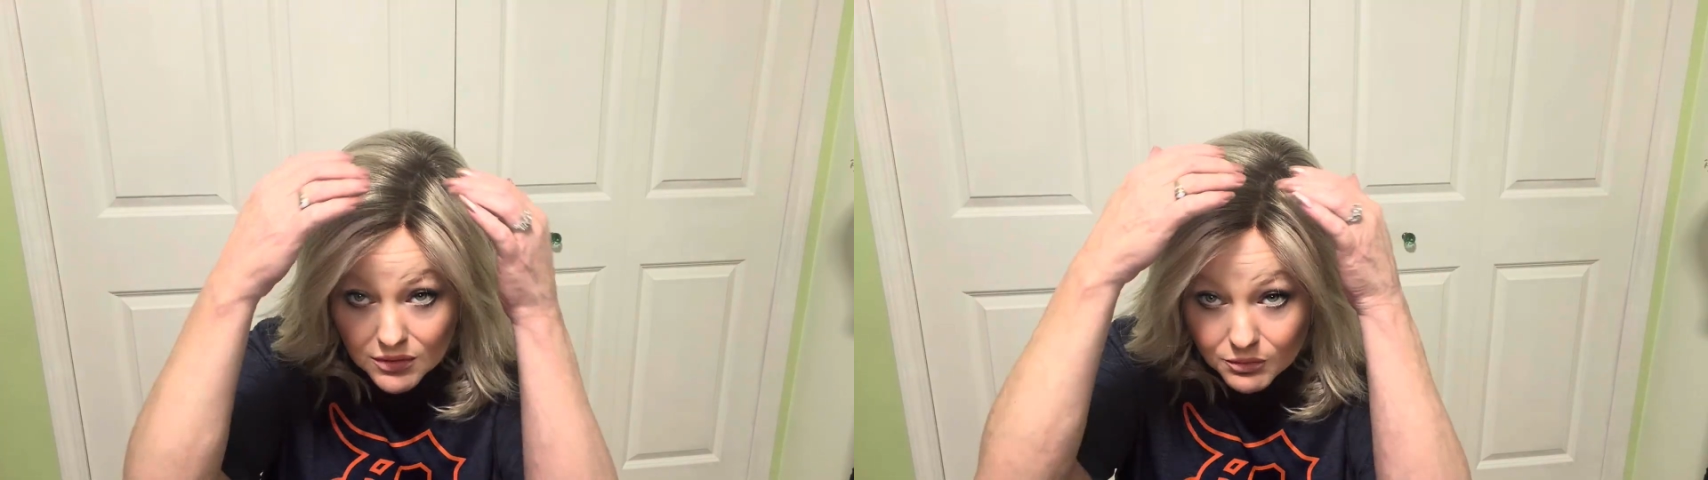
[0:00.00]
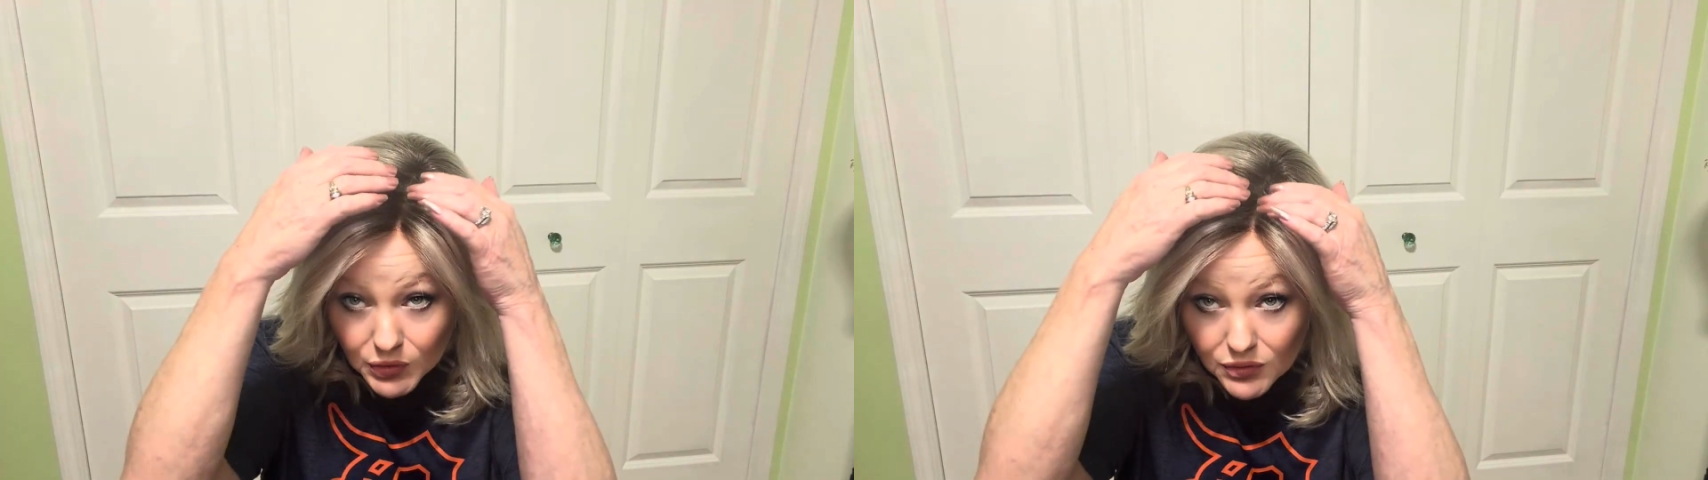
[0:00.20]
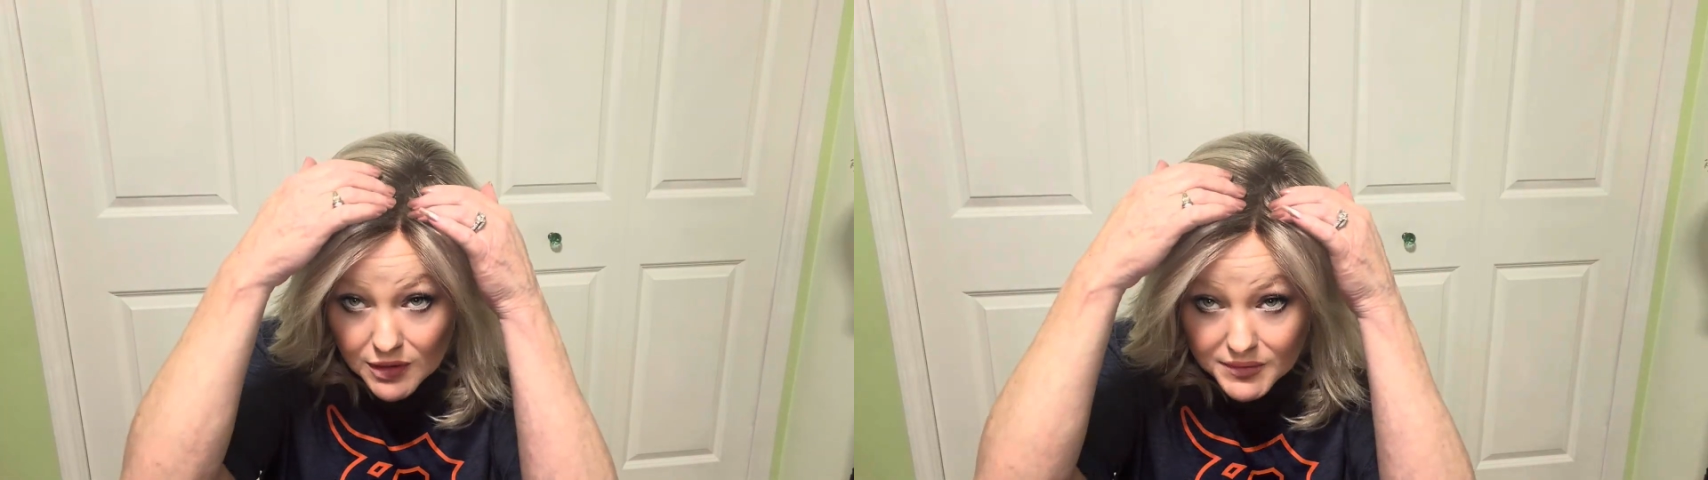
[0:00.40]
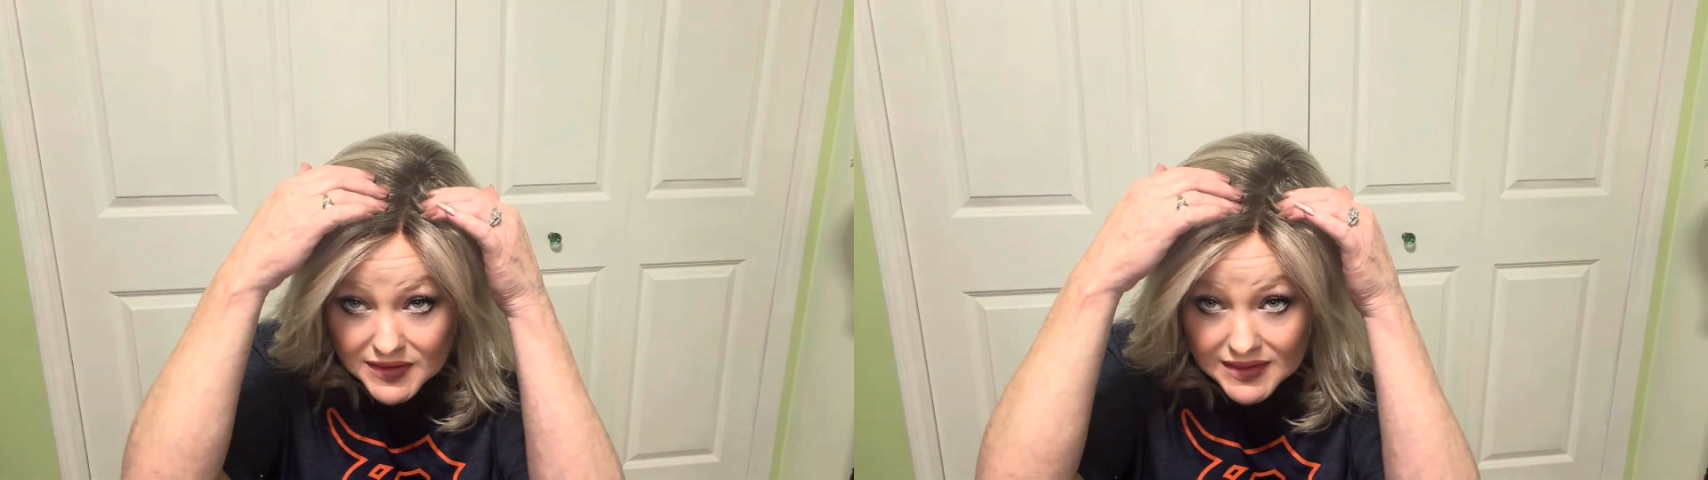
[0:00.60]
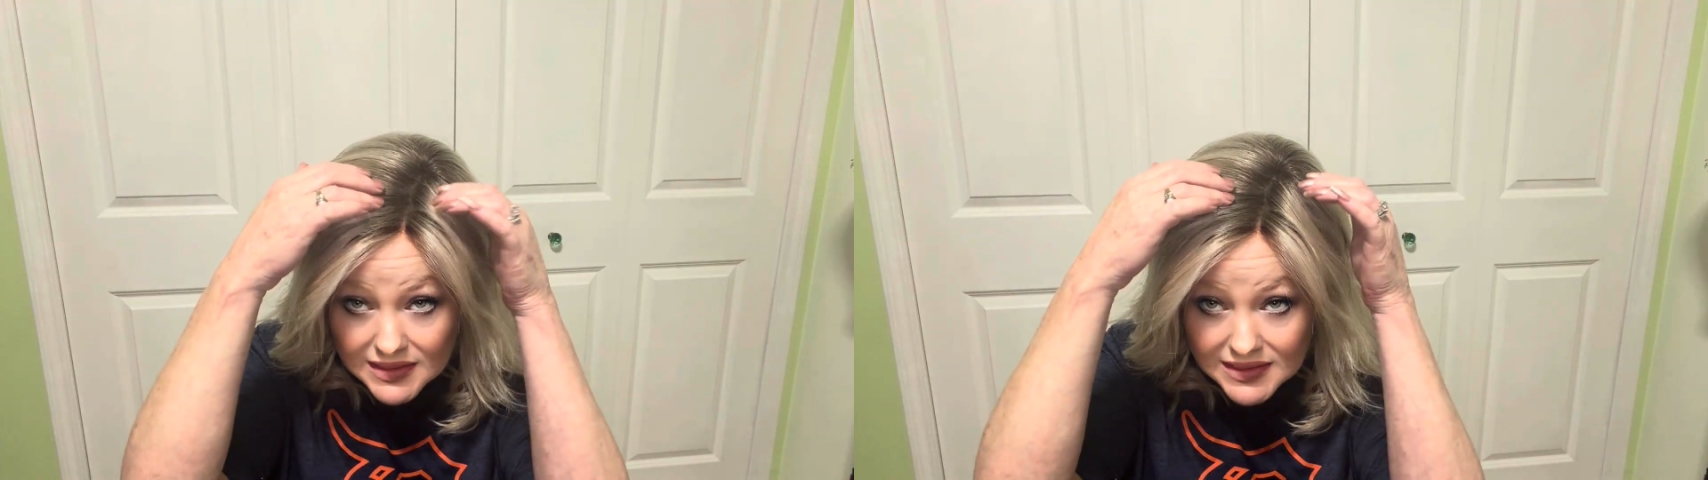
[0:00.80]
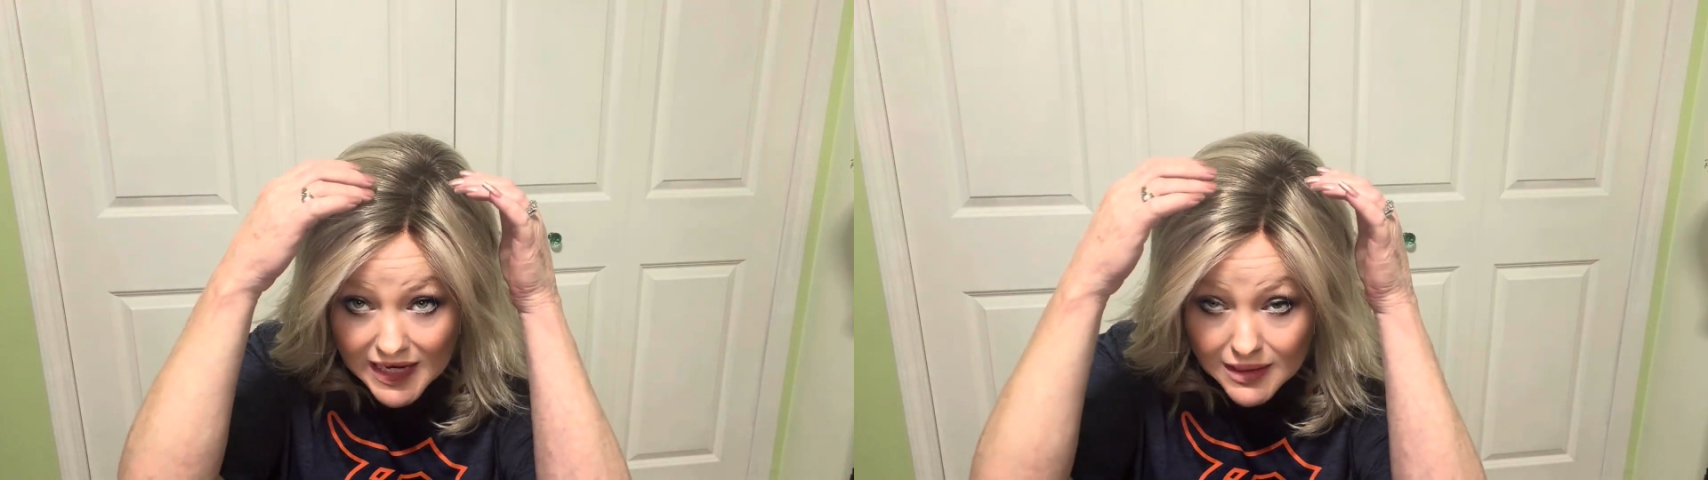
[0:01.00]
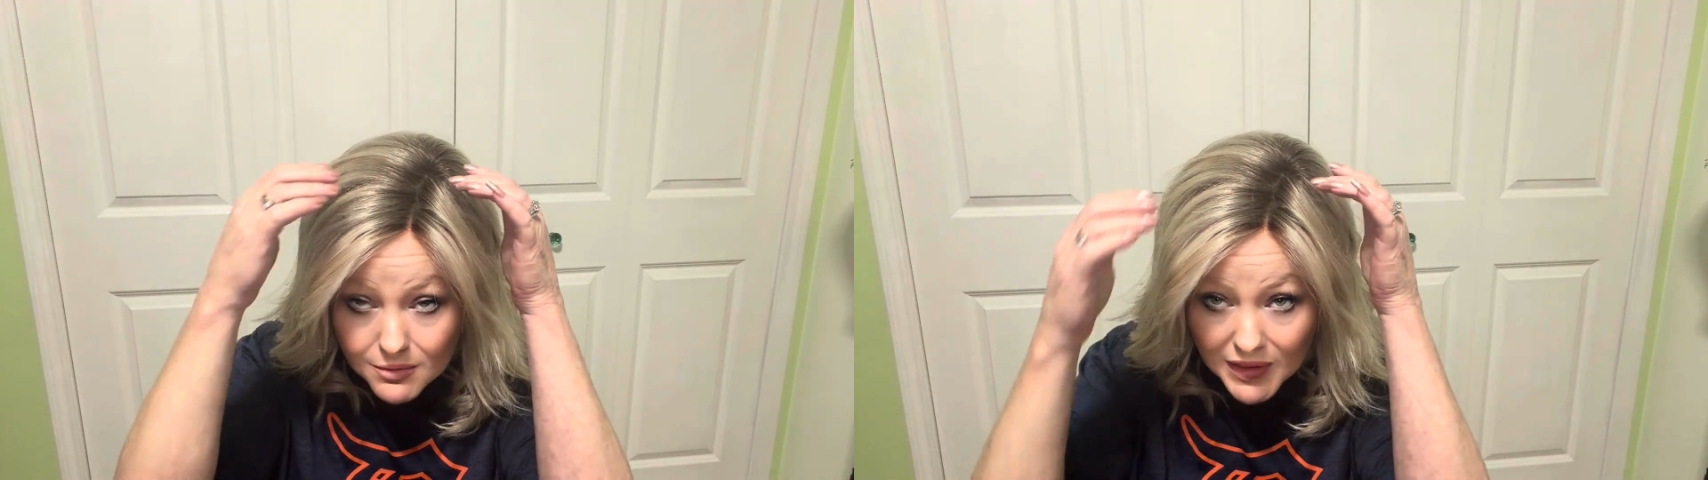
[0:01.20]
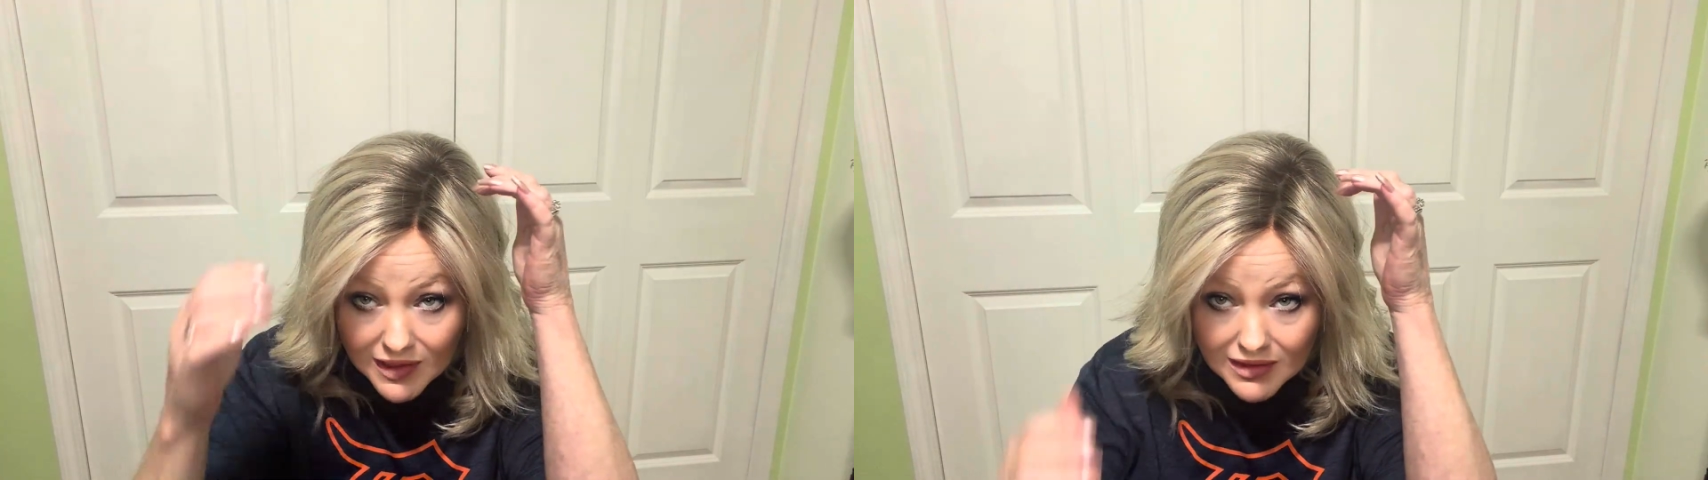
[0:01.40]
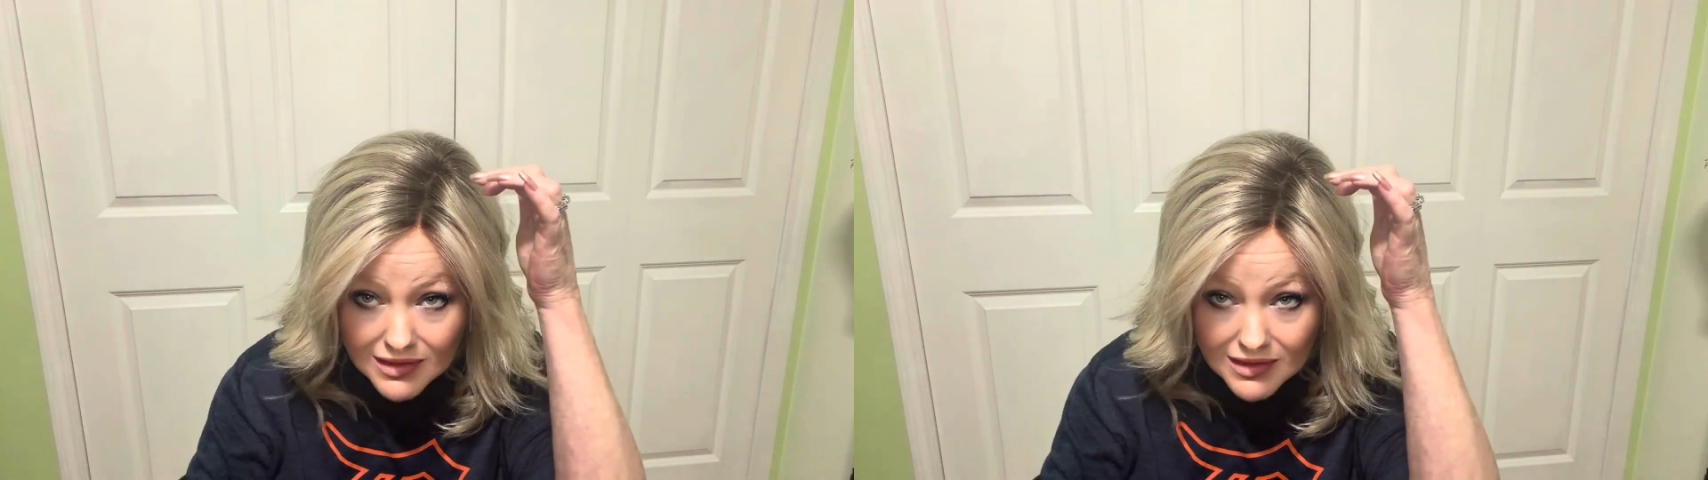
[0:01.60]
broke up the zigzag part.